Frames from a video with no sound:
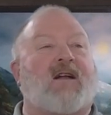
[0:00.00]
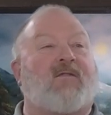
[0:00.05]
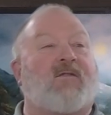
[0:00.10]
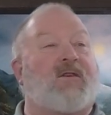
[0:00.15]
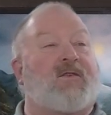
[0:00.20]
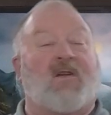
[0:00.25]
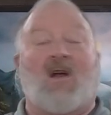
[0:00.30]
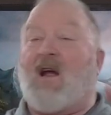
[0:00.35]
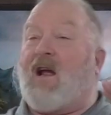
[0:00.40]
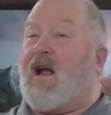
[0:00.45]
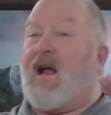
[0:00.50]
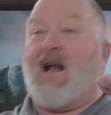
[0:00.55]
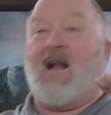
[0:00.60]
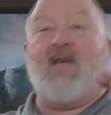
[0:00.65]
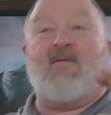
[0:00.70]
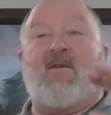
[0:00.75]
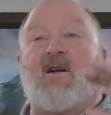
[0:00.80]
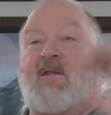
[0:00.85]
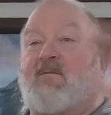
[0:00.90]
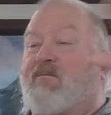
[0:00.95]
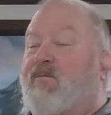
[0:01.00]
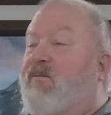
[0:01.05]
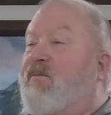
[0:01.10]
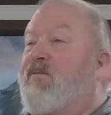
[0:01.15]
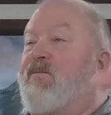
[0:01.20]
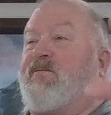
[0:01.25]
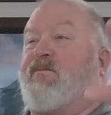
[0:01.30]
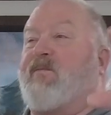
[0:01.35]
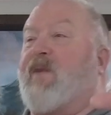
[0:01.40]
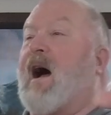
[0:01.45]
of us. And if it
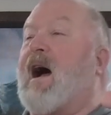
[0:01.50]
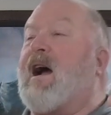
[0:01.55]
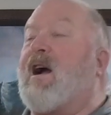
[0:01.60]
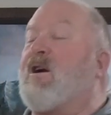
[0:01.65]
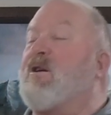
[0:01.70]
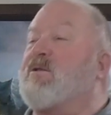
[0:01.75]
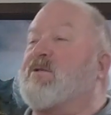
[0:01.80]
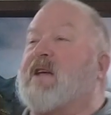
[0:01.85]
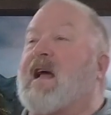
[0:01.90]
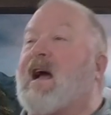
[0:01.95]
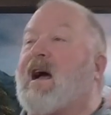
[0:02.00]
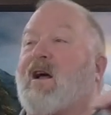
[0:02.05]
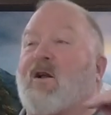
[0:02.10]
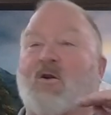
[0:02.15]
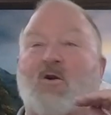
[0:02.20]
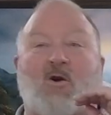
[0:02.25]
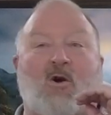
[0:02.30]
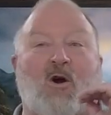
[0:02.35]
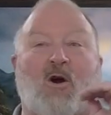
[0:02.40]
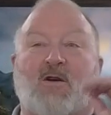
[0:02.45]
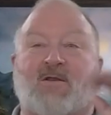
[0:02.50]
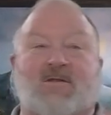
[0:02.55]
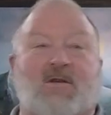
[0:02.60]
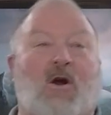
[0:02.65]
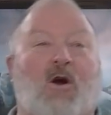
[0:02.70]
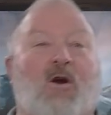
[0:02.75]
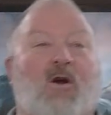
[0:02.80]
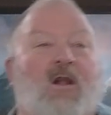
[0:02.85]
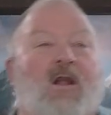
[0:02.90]
fires out across our